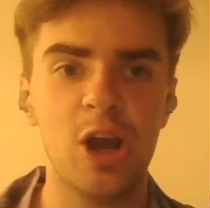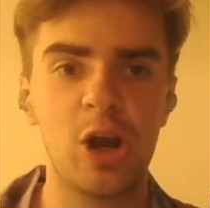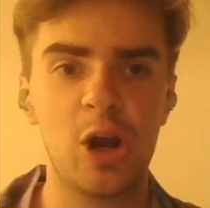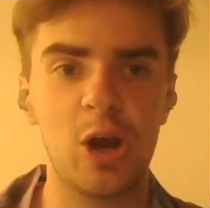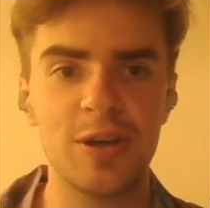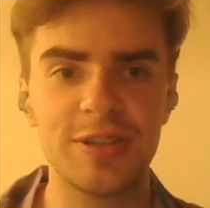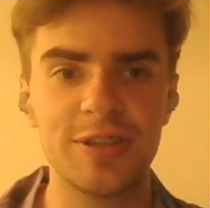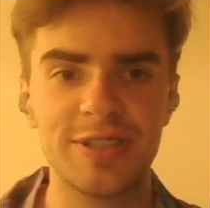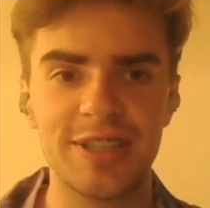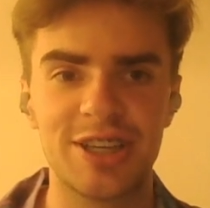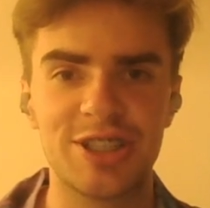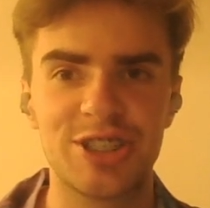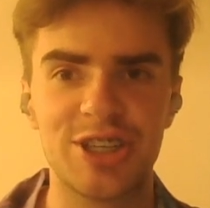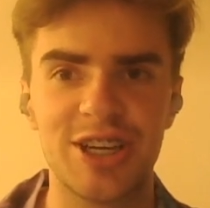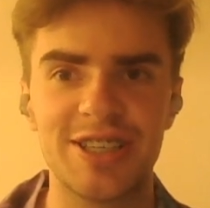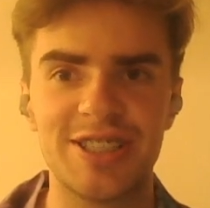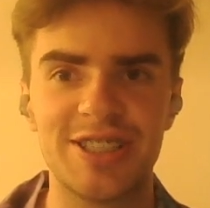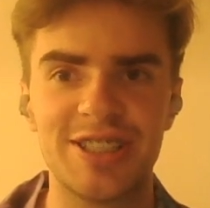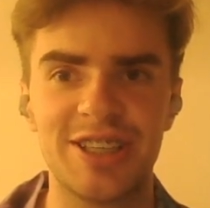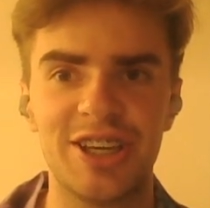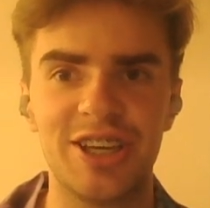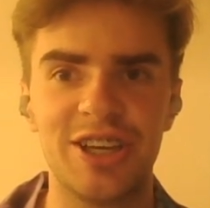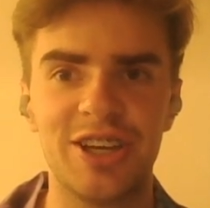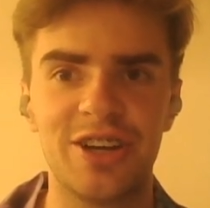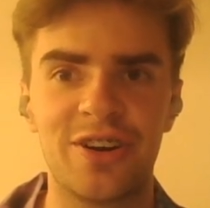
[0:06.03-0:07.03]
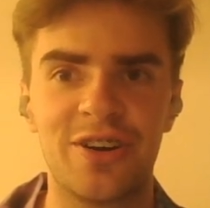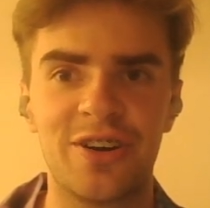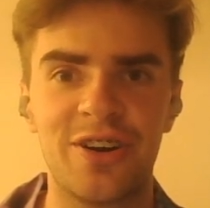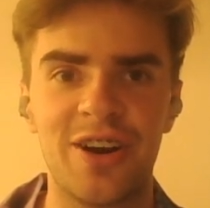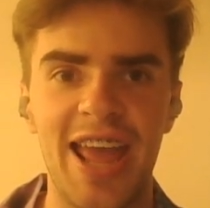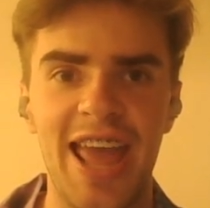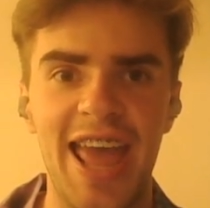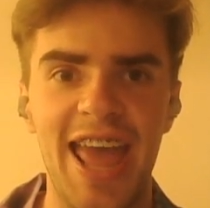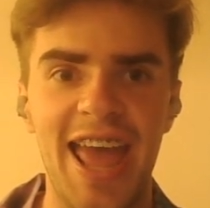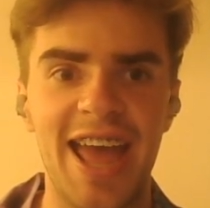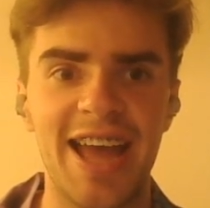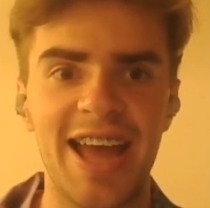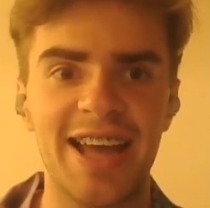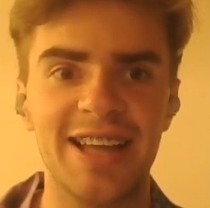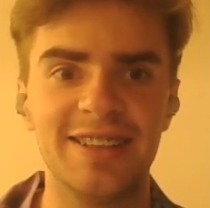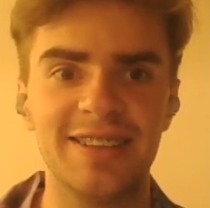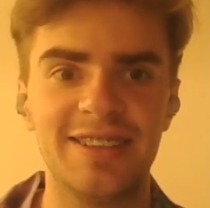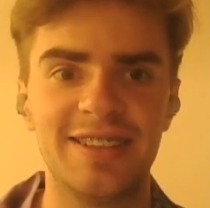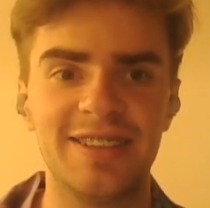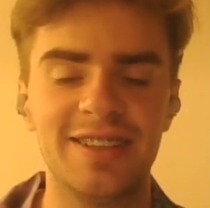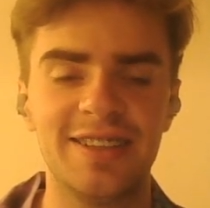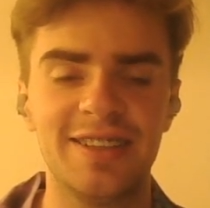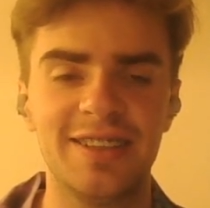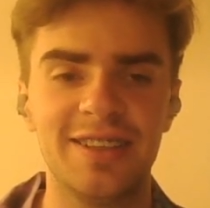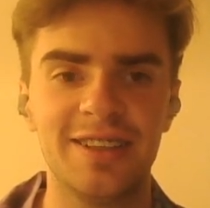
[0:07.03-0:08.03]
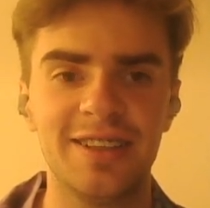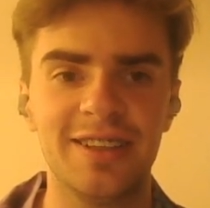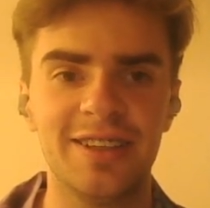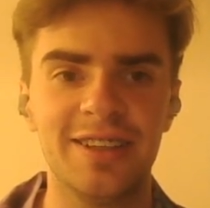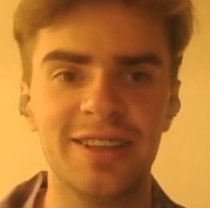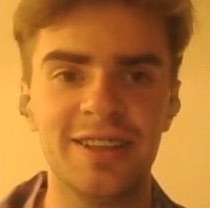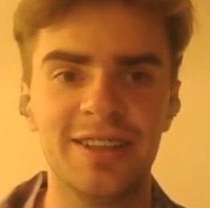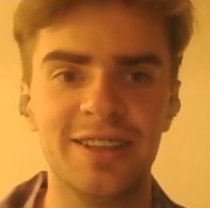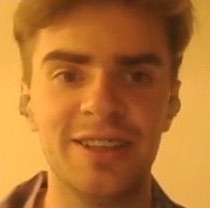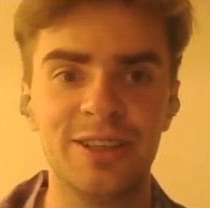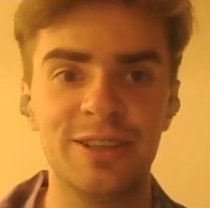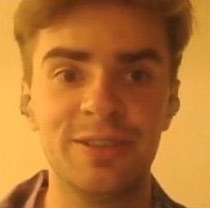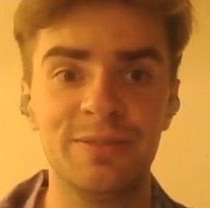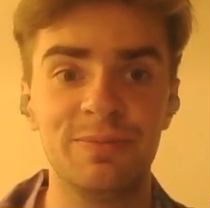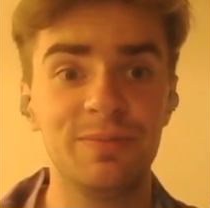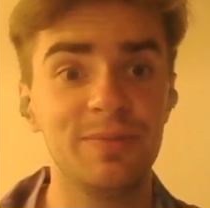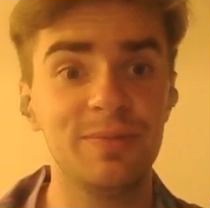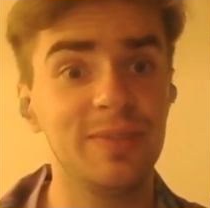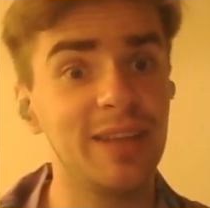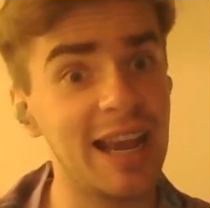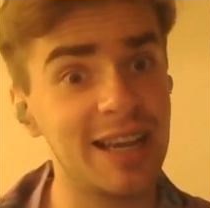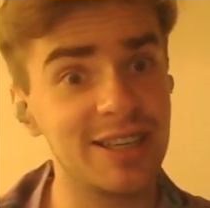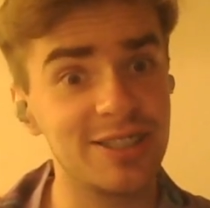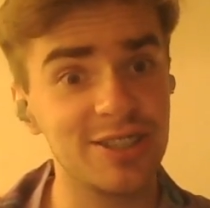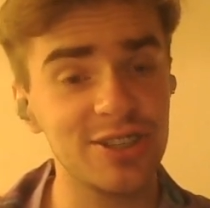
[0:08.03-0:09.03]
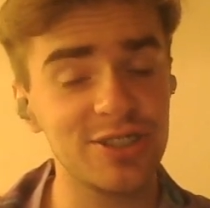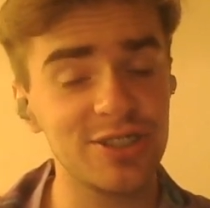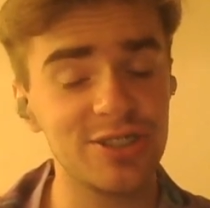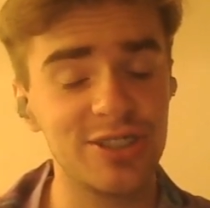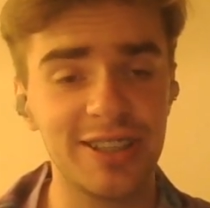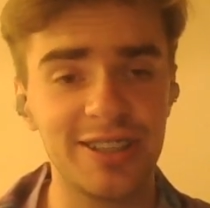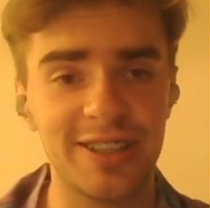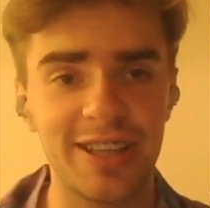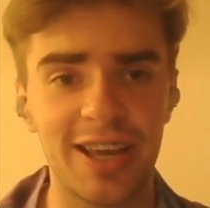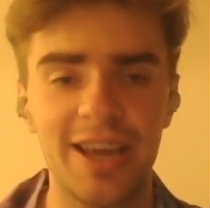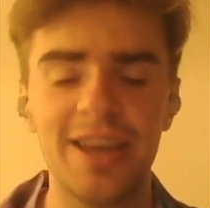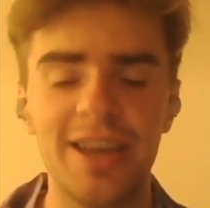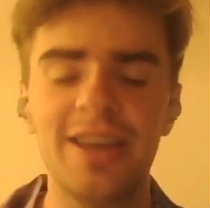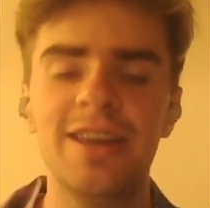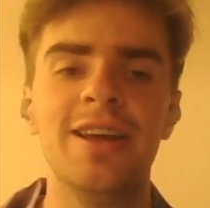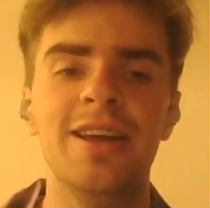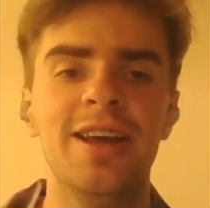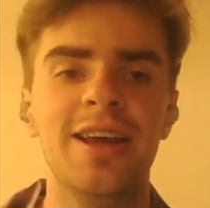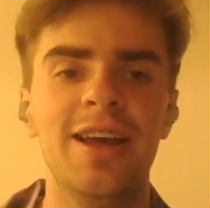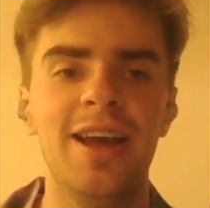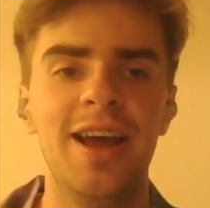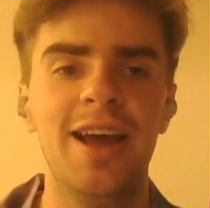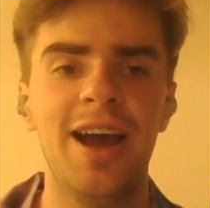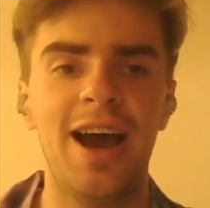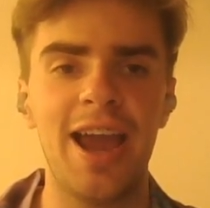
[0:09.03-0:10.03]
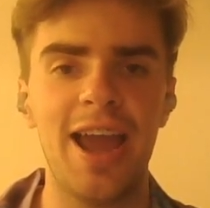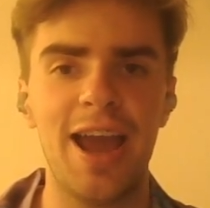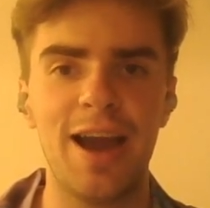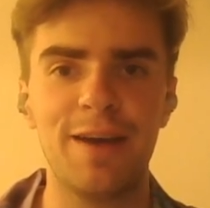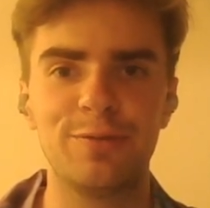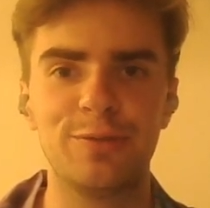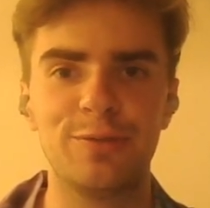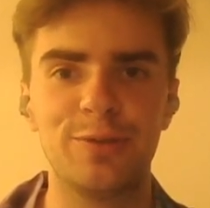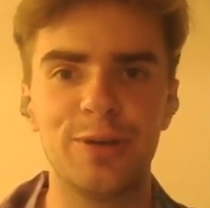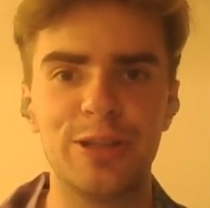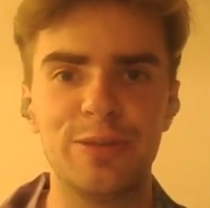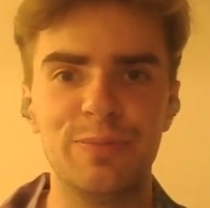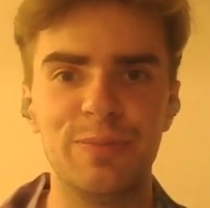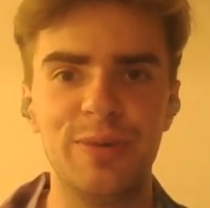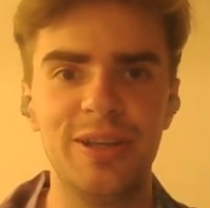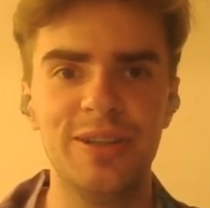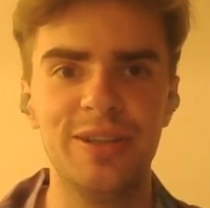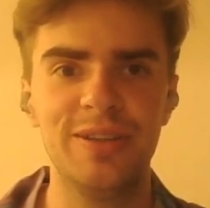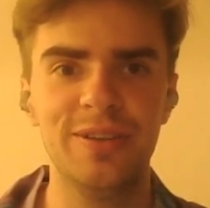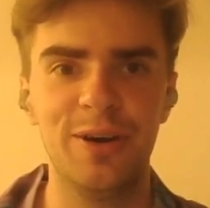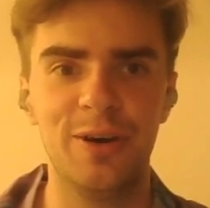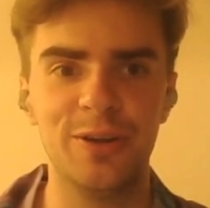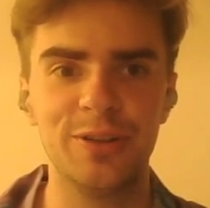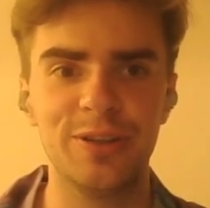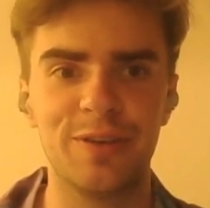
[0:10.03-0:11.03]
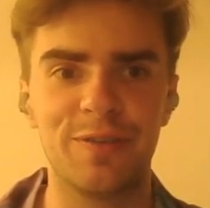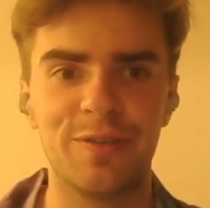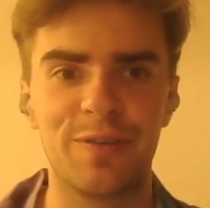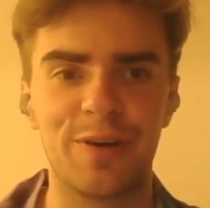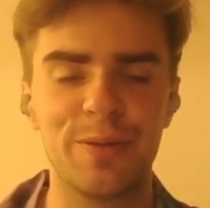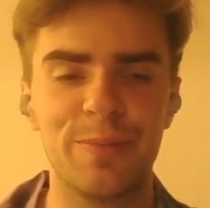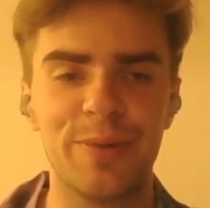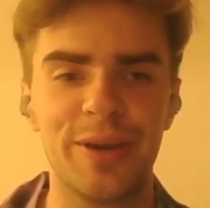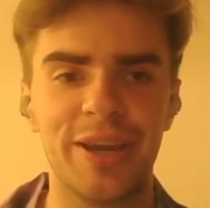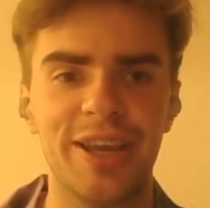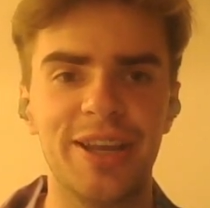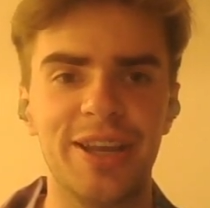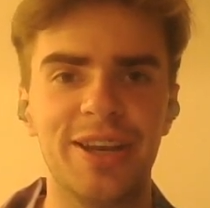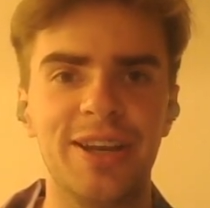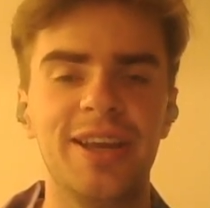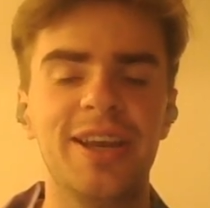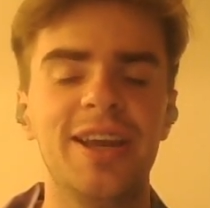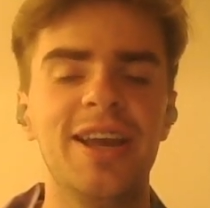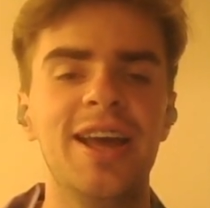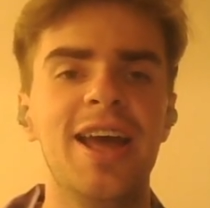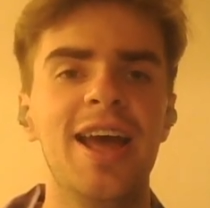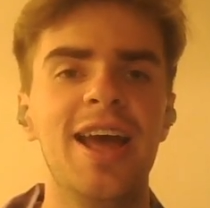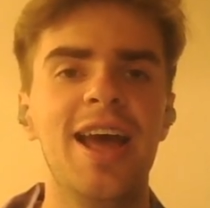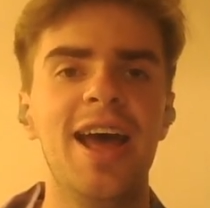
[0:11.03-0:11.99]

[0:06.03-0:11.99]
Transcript: KosakChess here, and exhausting day, I have to admit, on the very beginning,